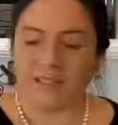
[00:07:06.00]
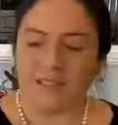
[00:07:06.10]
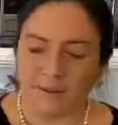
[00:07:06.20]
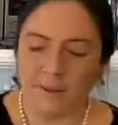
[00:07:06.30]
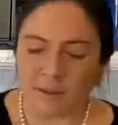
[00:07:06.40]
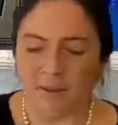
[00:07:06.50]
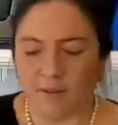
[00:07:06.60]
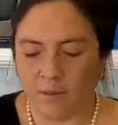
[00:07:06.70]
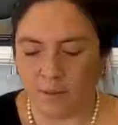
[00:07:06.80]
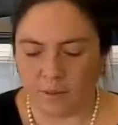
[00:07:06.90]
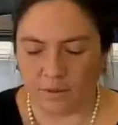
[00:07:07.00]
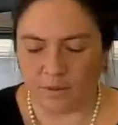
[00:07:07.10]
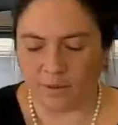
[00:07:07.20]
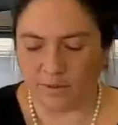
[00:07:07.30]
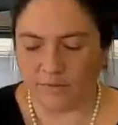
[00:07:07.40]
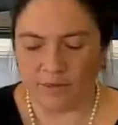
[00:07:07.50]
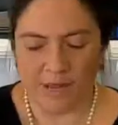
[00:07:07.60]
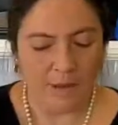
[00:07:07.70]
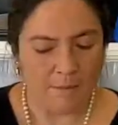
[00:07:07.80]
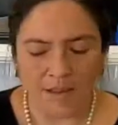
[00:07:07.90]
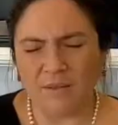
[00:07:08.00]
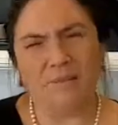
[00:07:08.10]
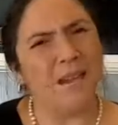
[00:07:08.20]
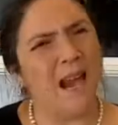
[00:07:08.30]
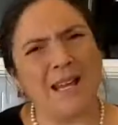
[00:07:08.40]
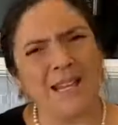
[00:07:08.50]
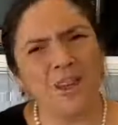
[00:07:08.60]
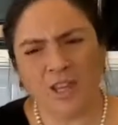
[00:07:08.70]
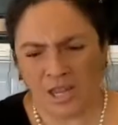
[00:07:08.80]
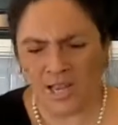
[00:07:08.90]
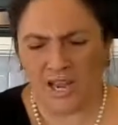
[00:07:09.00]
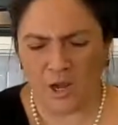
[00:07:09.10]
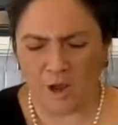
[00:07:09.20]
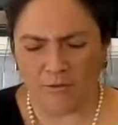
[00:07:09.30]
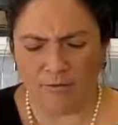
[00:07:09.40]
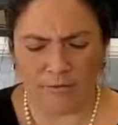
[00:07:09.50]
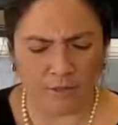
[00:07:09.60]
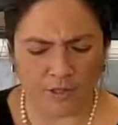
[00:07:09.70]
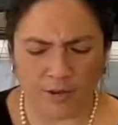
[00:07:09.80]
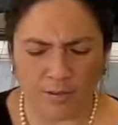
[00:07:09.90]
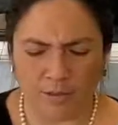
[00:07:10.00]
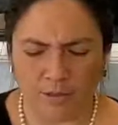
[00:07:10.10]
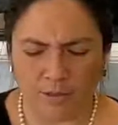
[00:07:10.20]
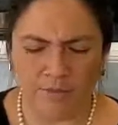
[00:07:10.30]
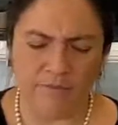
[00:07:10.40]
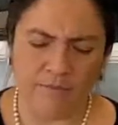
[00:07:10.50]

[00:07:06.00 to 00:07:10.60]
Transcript: it smells super good. Believe me, I did not have a love for sourdough.